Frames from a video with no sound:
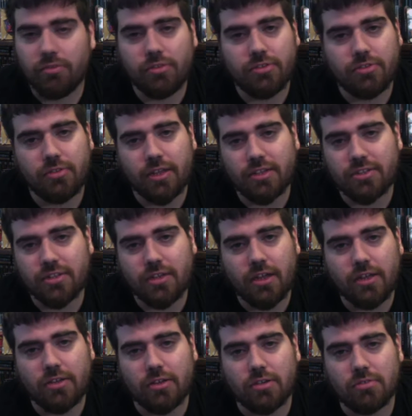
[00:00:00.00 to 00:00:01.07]
next thing I
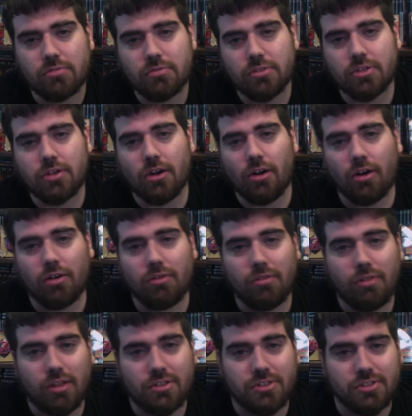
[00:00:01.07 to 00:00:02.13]
know, the car
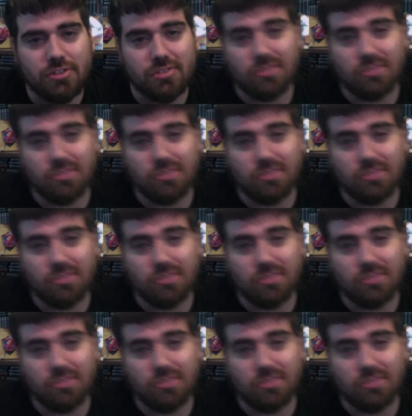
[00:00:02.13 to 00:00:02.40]
lunges